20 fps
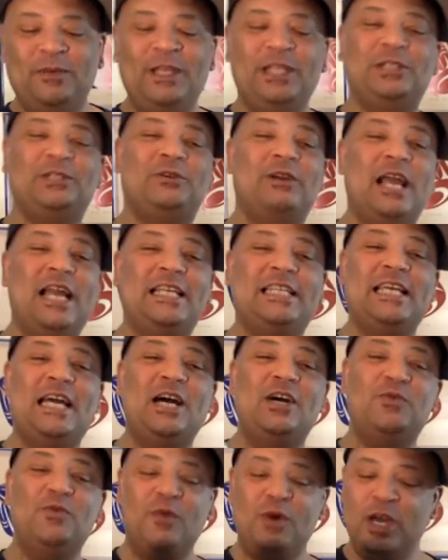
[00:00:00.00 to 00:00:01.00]
We tracked
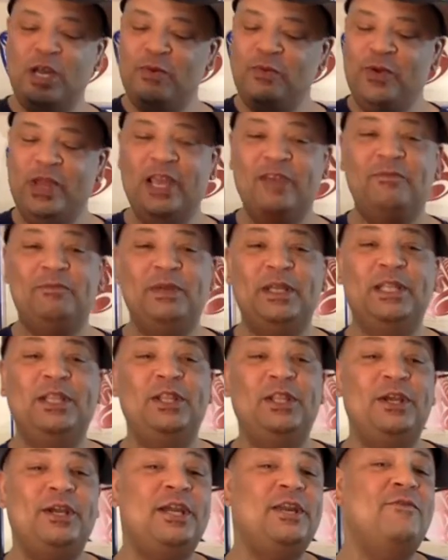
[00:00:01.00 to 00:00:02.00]
down one we have been
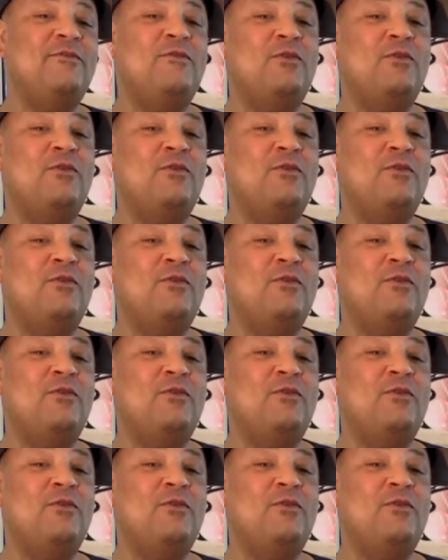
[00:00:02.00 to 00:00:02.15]
looking